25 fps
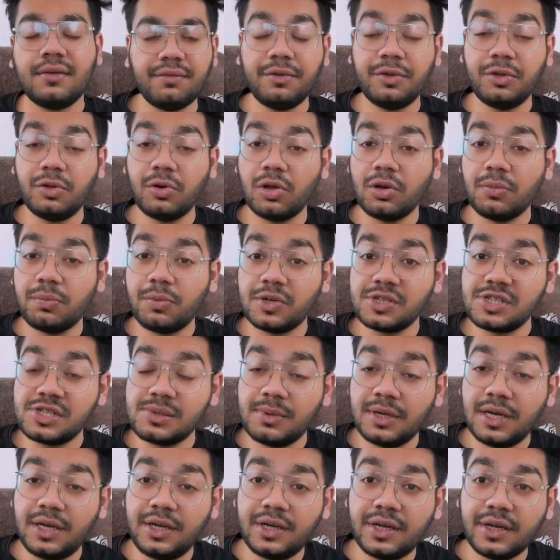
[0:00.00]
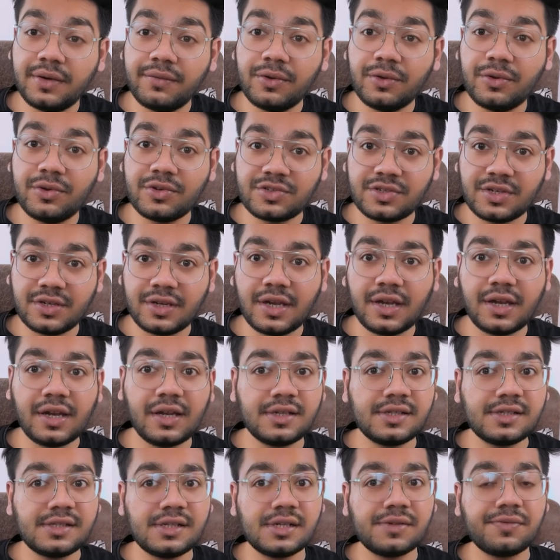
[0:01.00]
with all possible interview question and
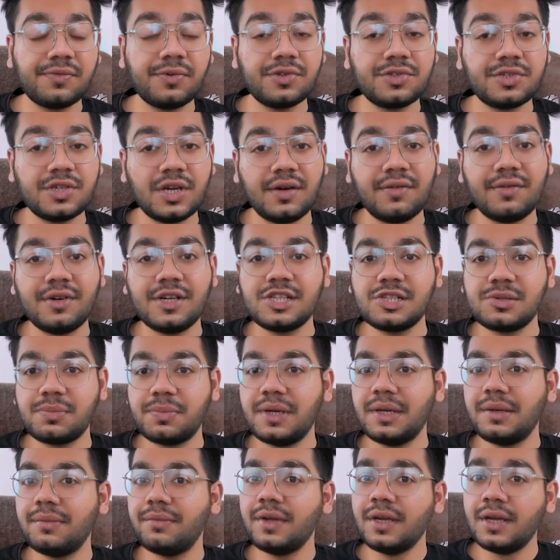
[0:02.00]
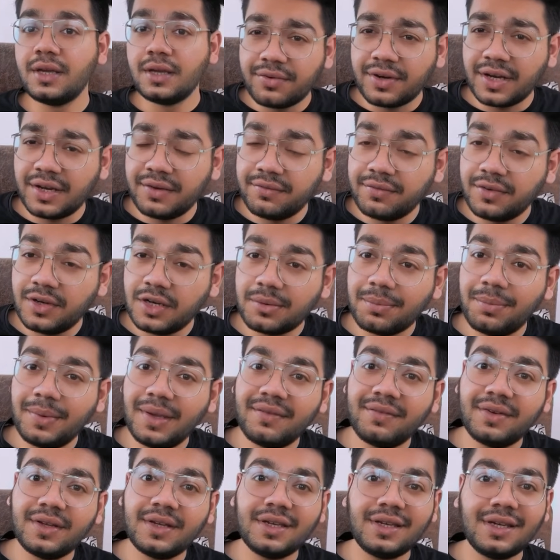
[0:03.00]
answers for Java, Spring Framework,
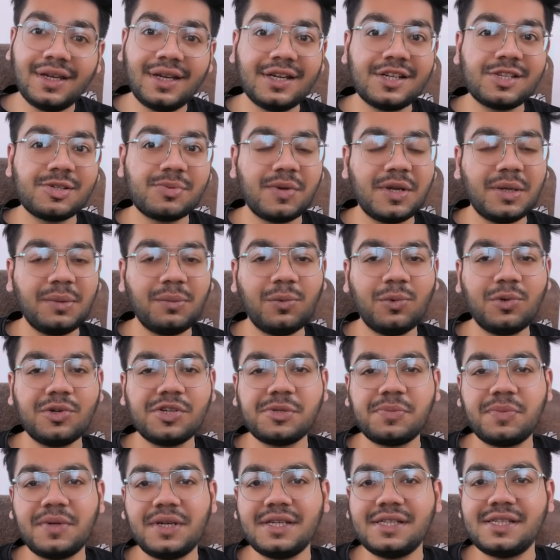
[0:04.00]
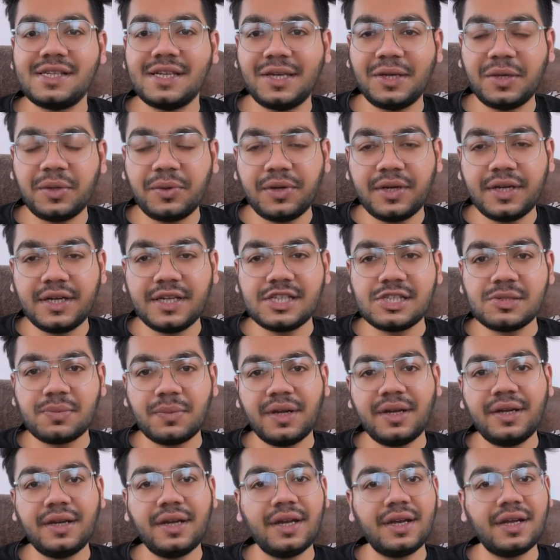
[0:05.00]
Maven, Git, Spring Boot, Spring Security,
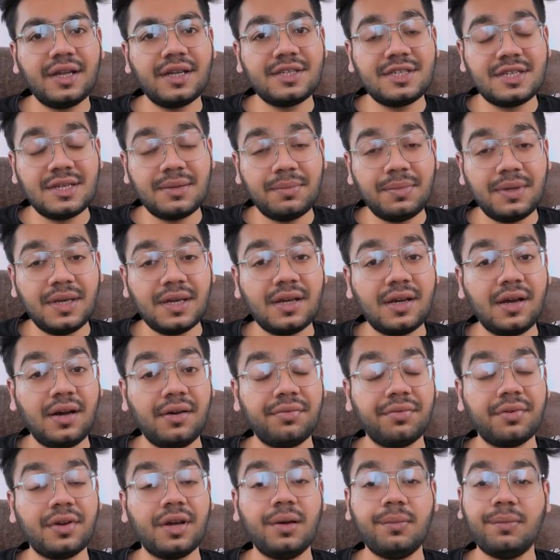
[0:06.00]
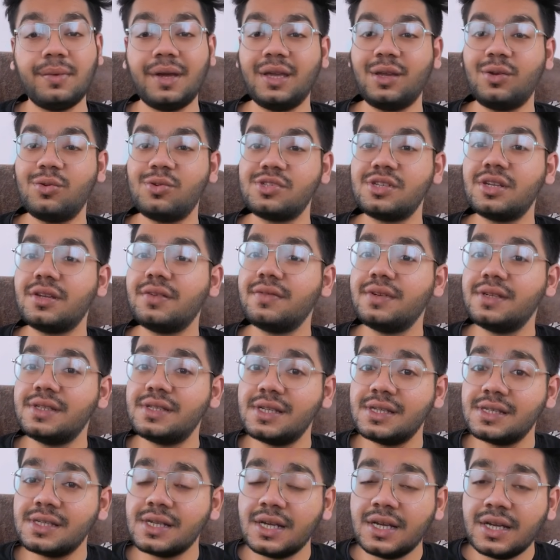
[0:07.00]
Spring Data, JPA, Kafka,
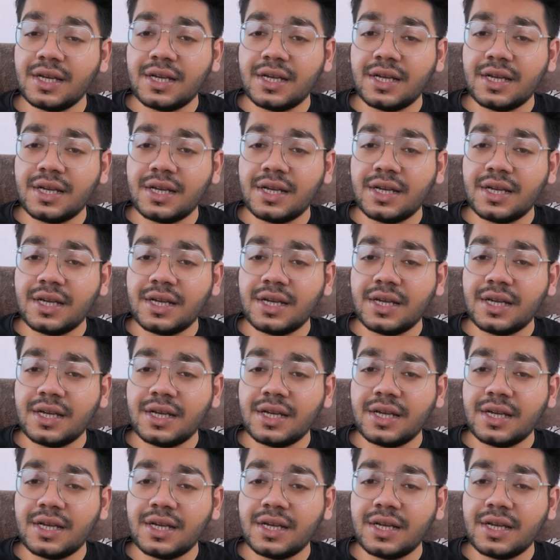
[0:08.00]
Microservices,